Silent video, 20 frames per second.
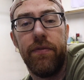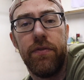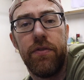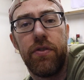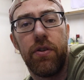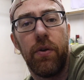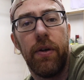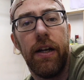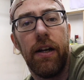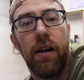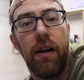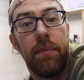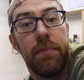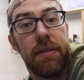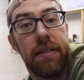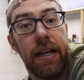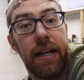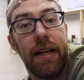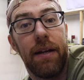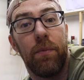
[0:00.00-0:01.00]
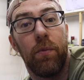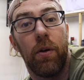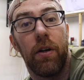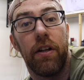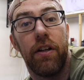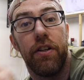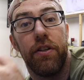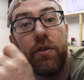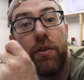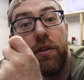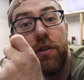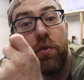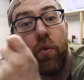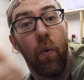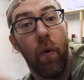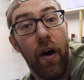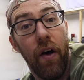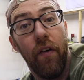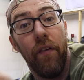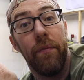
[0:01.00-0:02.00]
So here I'm saying we're gonna do a
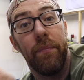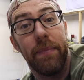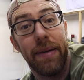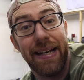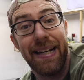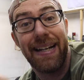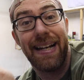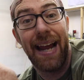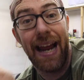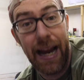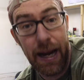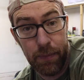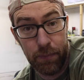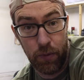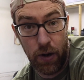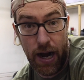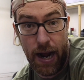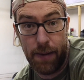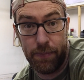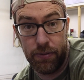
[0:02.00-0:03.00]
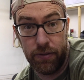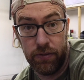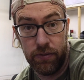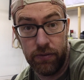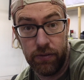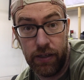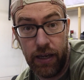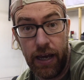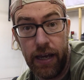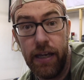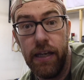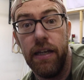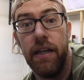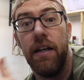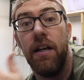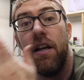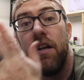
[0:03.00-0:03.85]
12-minute AMRAP, okay?